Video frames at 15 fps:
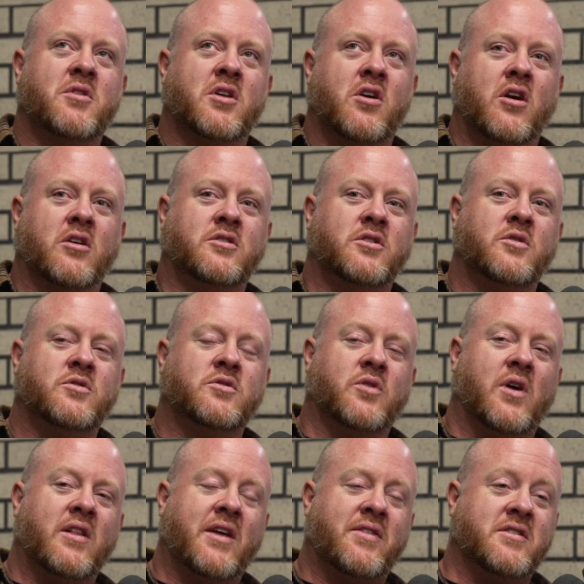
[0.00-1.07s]
of the cartoons,
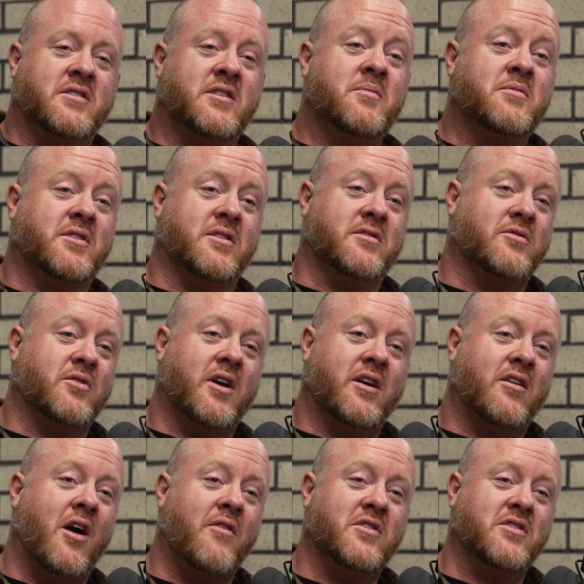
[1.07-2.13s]
right? Like the Simpsons, right?
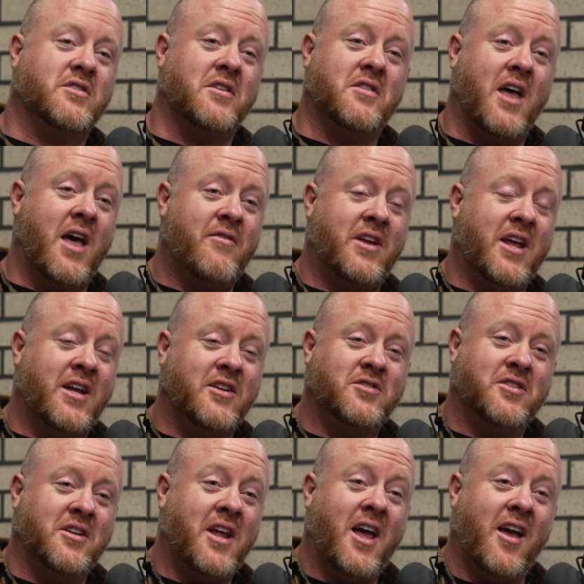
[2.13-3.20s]
Obviously they haven't aged
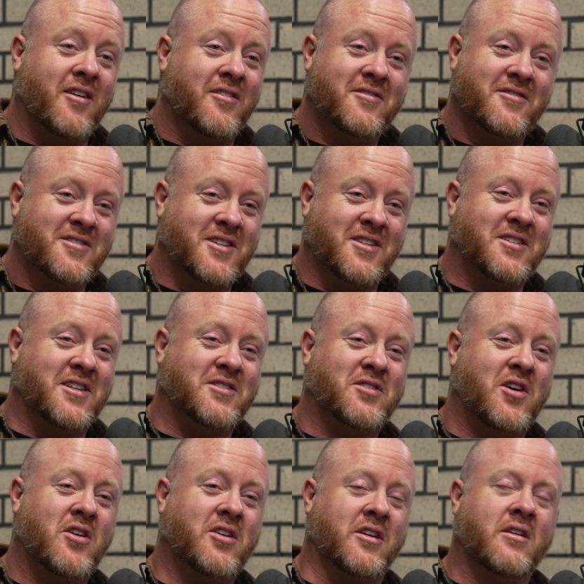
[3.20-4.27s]
today since they
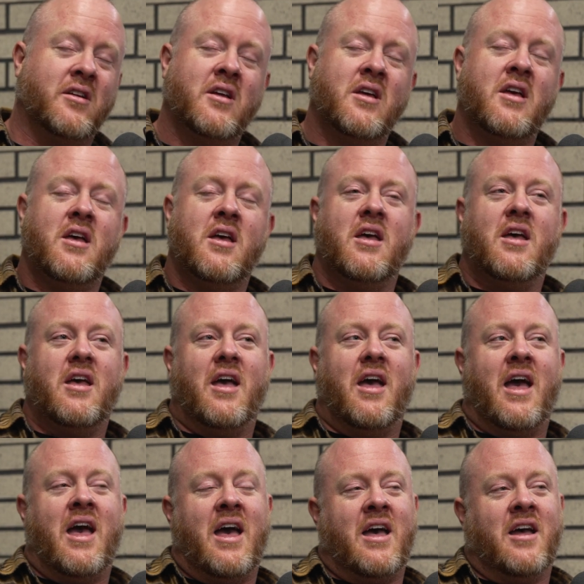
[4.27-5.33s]
started.
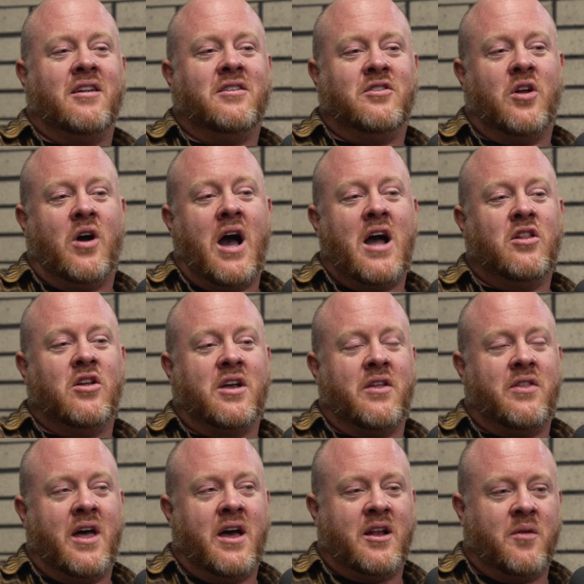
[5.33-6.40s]
And, I look at
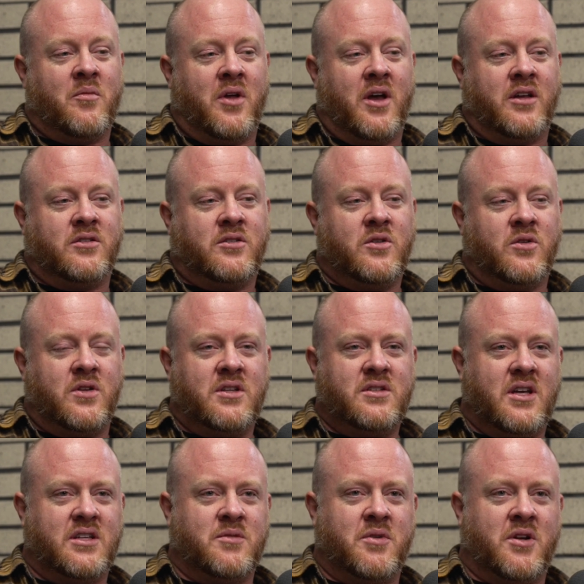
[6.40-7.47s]
that and I'm like, dude, these
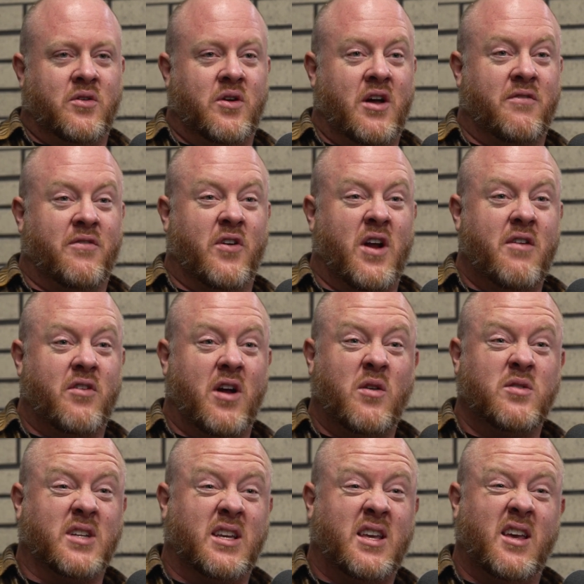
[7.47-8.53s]
guys have been around forever. I
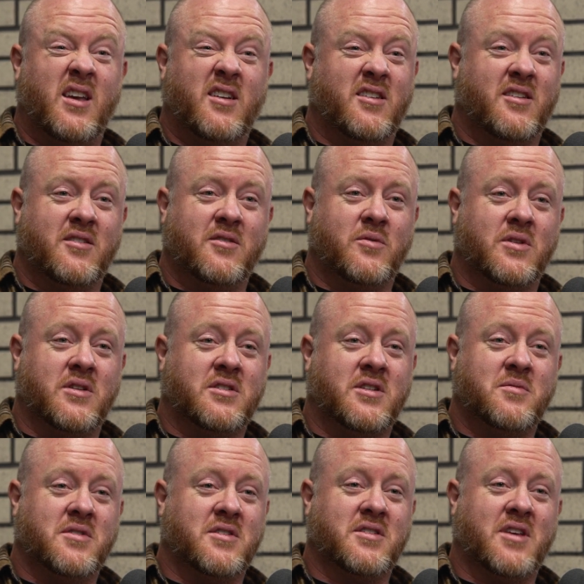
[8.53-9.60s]
was a kid when the
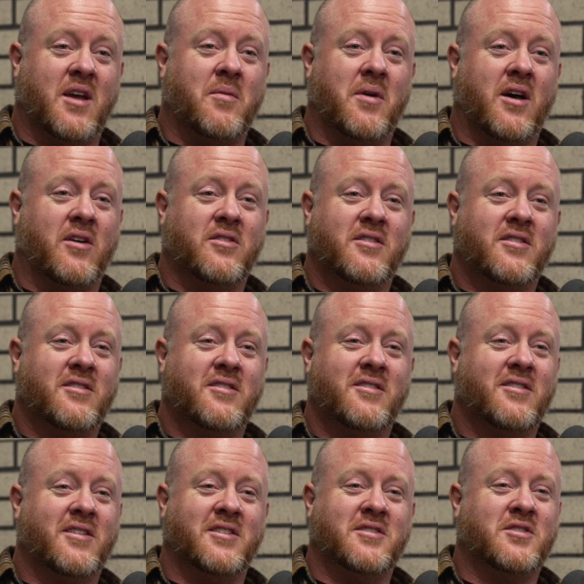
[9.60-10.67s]
Simpsons came out. Yeah.
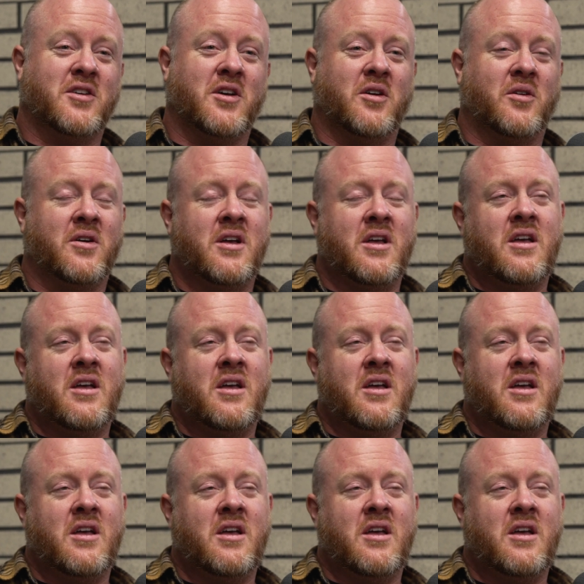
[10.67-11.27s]
And so,